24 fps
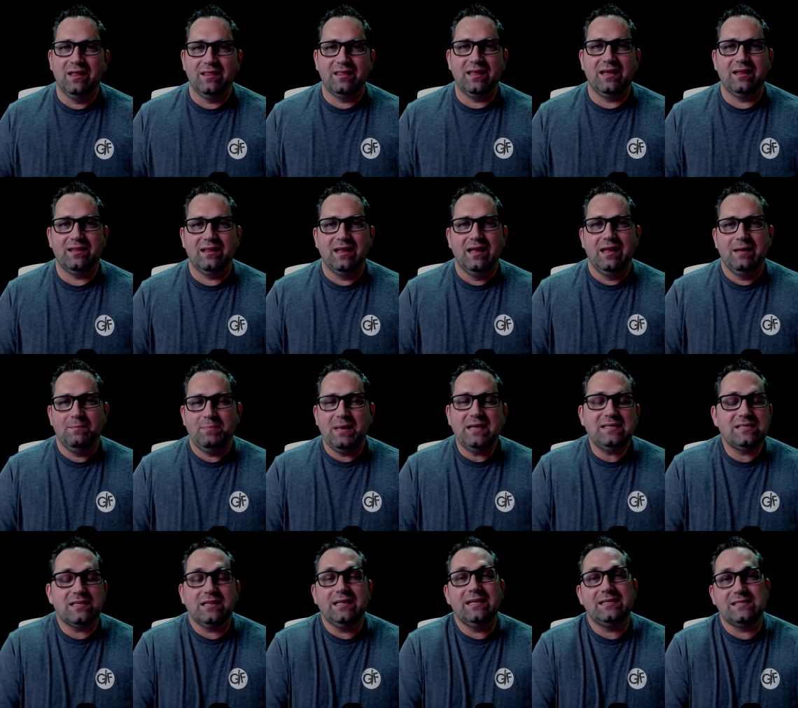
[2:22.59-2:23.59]
That
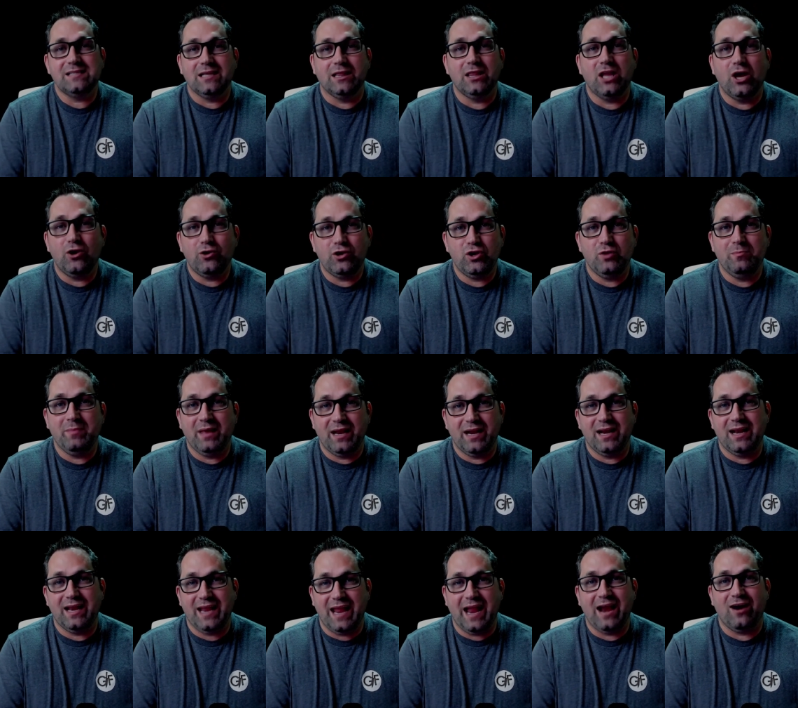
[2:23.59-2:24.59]
basically it's a low
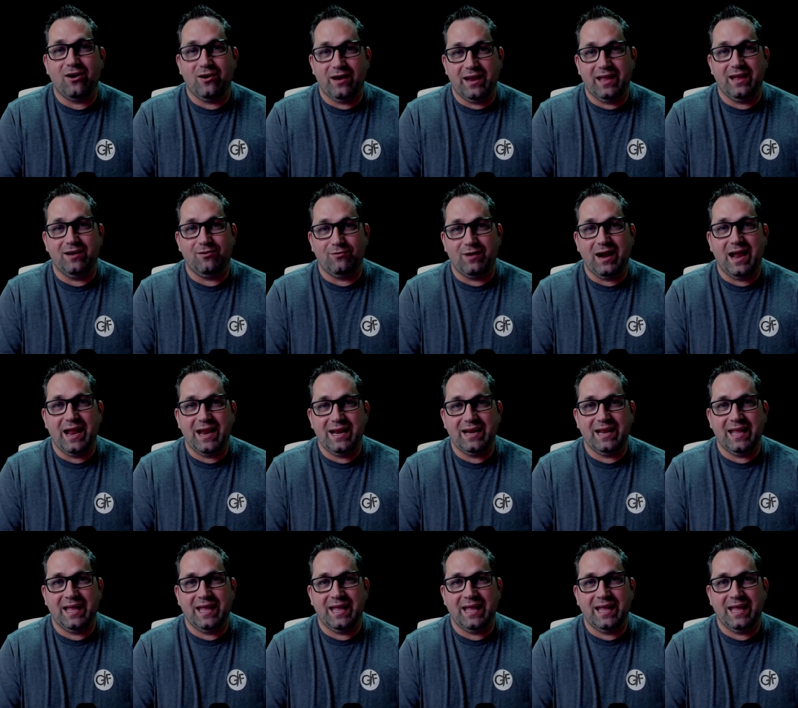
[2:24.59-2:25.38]
humidity area, right?